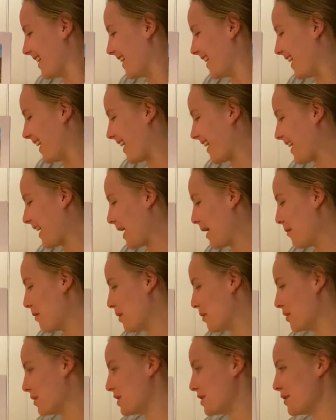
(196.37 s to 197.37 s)
A
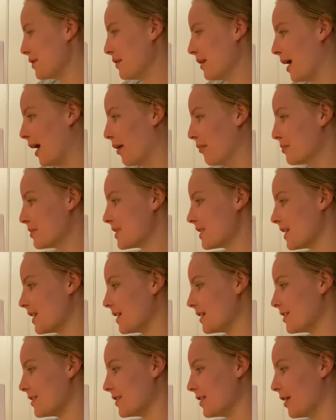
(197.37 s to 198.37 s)
camel with two humps
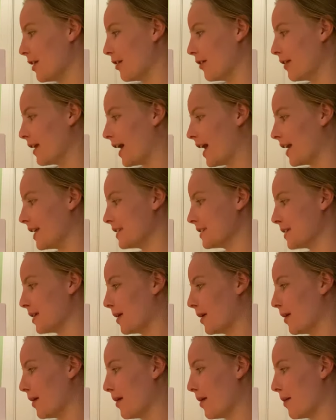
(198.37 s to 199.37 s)
is known as
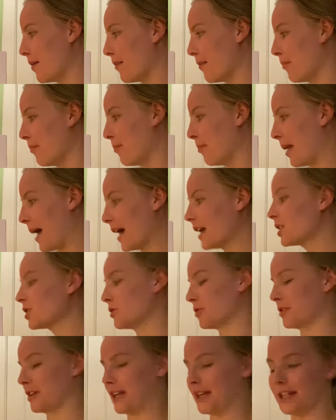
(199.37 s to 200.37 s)
a
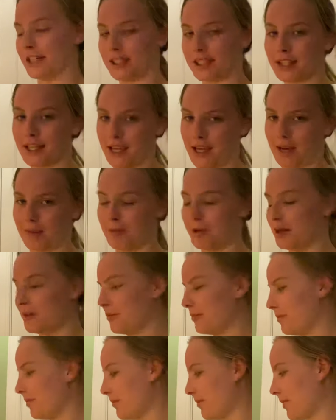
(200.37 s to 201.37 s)
Bactrian camel.
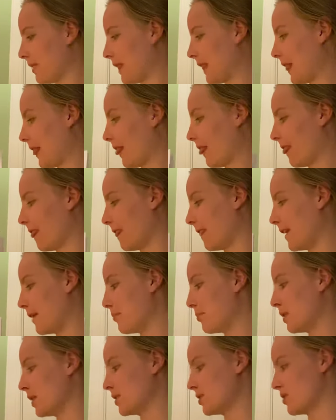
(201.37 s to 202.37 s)

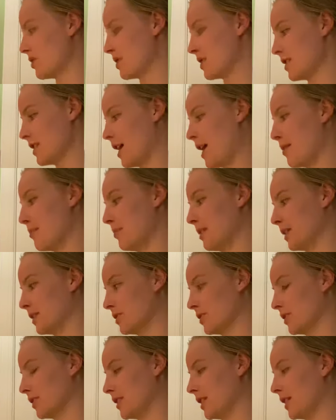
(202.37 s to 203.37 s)
That picture is not
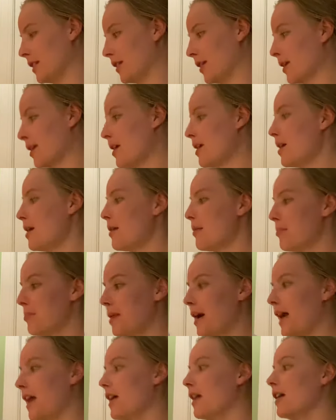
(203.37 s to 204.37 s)
pictured here,
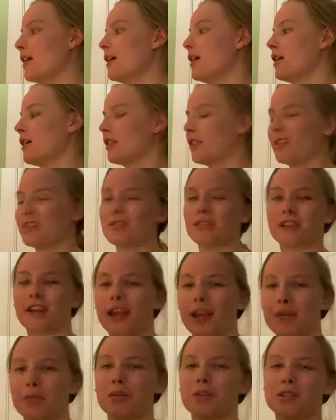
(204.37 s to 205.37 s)
but those are
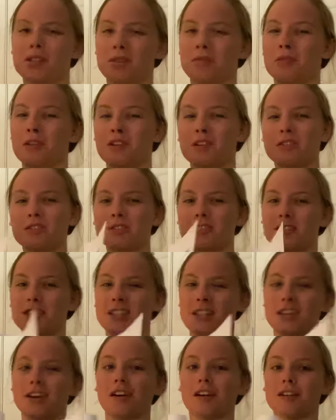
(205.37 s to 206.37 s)
camels that we usually
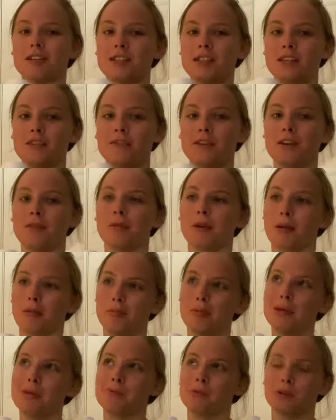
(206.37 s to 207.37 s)
see on TV when
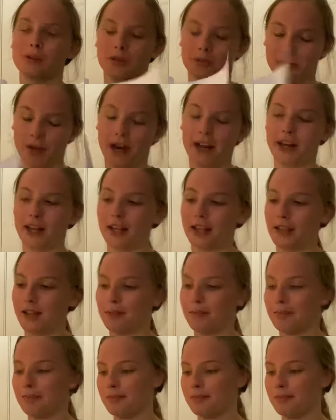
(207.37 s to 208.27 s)
people are riding them.